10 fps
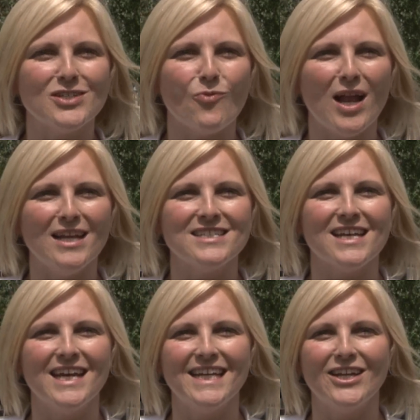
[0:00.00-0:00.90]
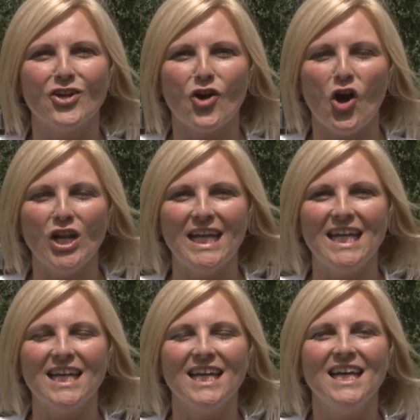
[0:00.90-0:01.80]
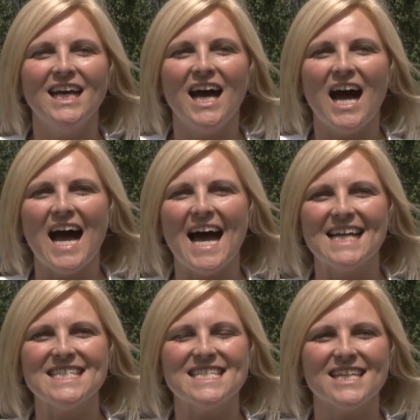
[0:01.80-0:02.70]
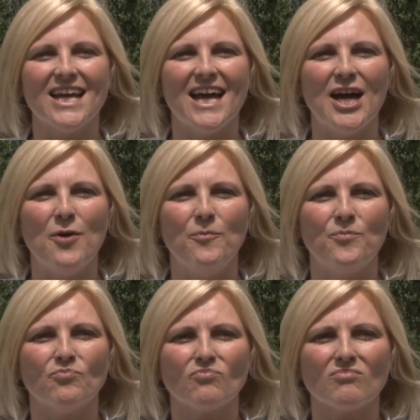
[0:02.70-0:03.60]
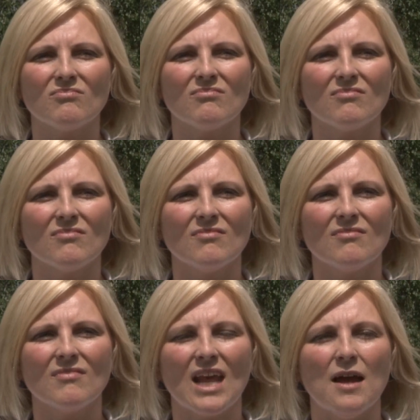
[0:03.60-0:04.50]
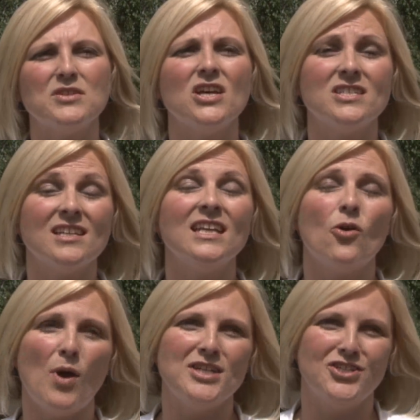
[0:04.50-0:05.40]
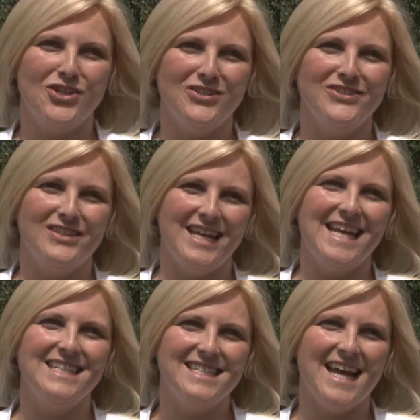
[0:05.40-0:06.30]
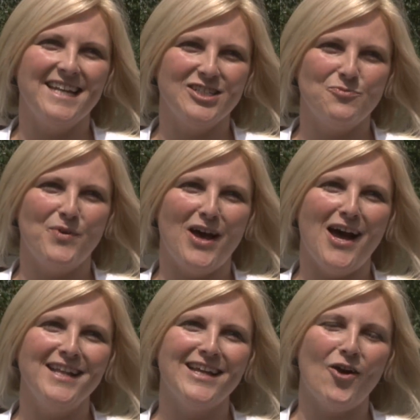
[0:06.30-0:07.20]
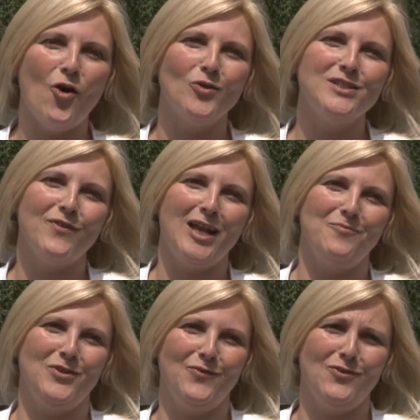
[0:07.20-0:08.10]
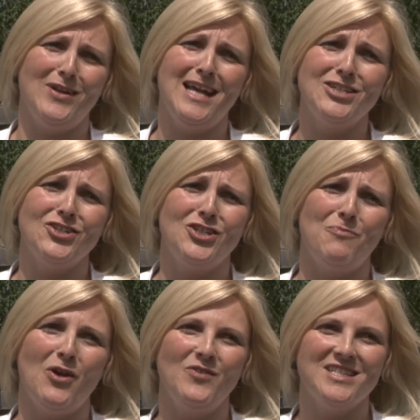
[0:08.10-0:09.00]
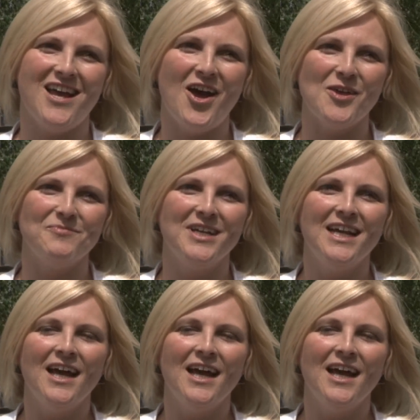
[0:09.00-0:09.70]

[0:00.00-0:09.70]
as well as a colleague, and I've certainly questioned the intent behind that whole development of the relationship over time.